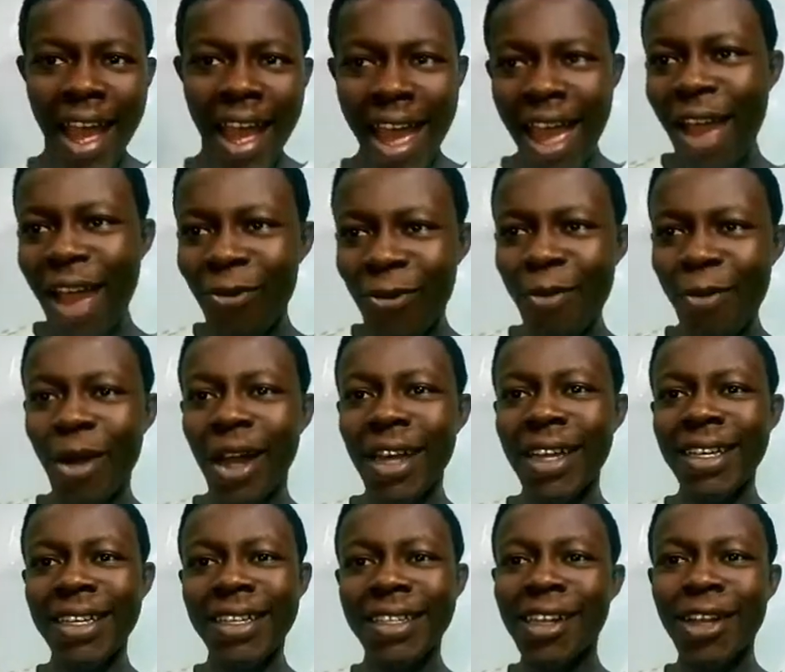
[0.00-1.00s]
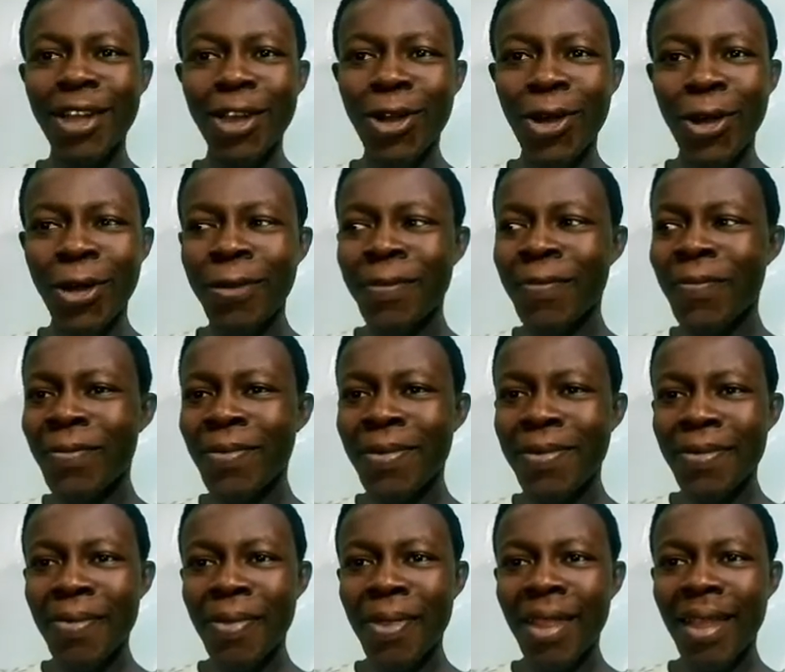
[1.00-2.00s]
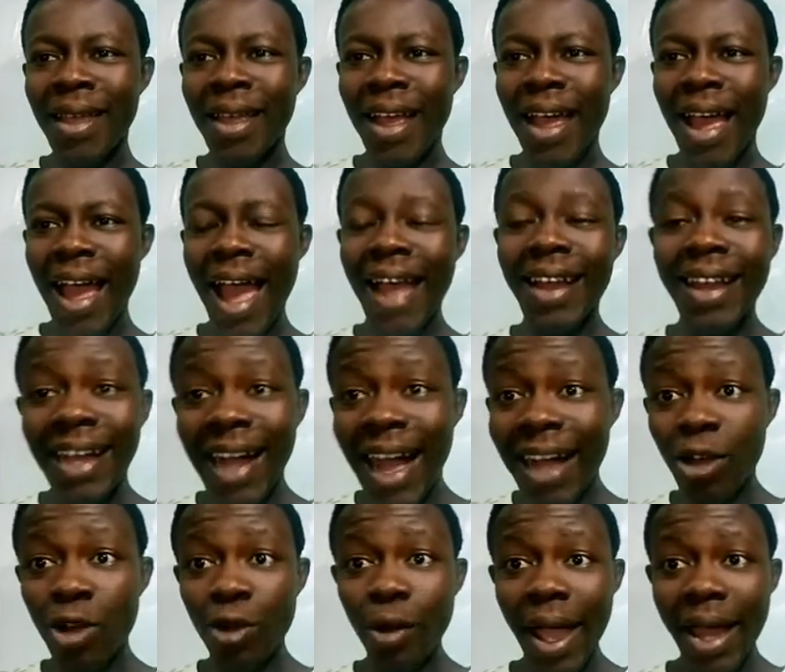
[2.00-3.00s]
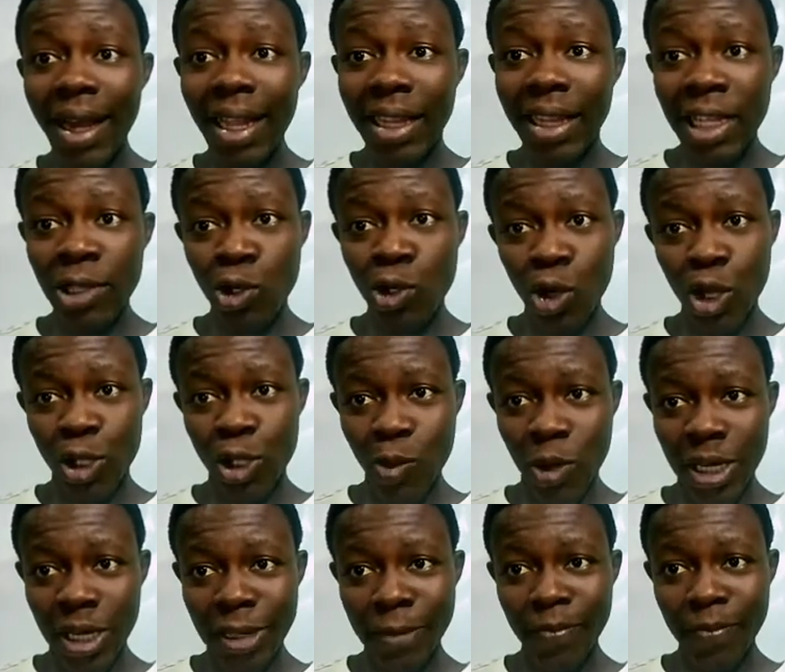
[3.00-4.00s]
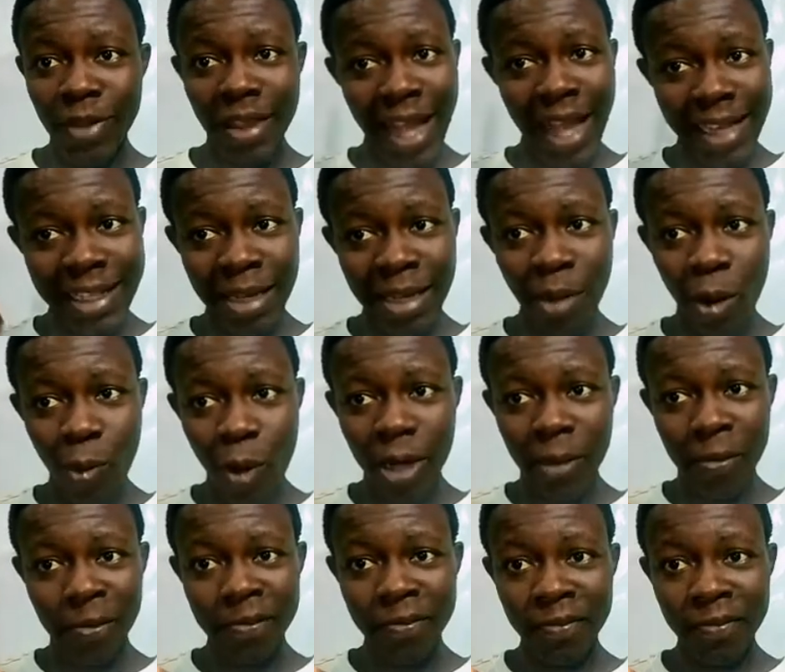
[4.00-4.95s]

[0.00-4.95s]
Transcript: Everybody is, and they can do anything to those money. That's number 1.